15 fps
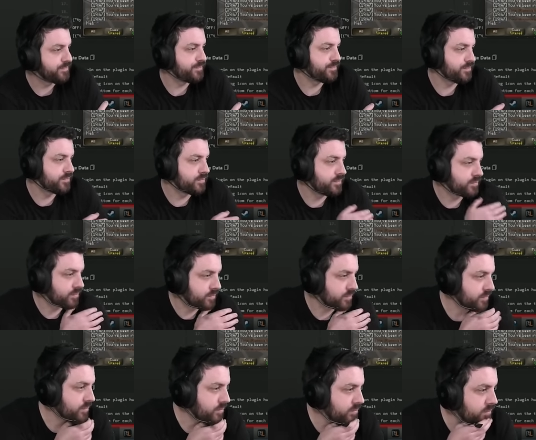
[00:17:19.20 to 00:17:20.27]

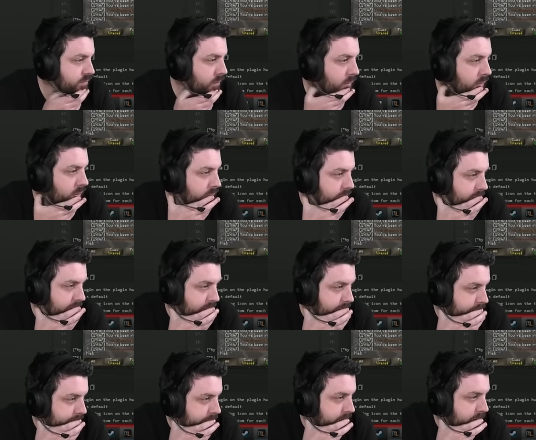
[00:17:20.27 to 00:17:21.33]

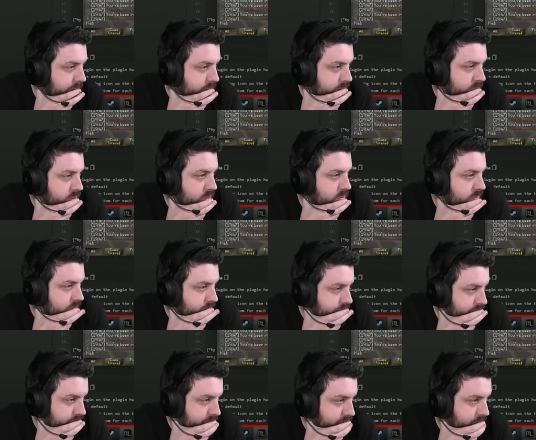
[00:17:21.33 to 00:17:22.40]

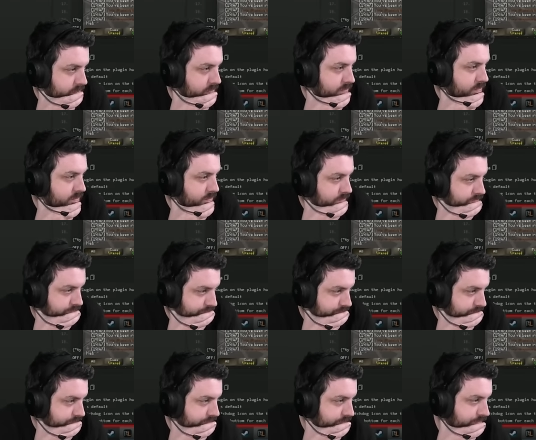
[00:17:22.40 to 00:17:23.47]

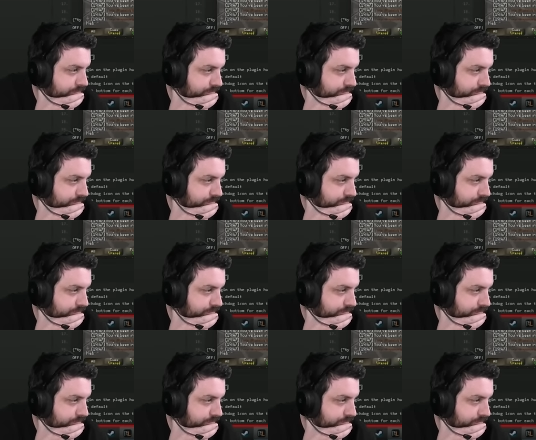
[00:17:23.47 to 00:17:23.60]
(silence)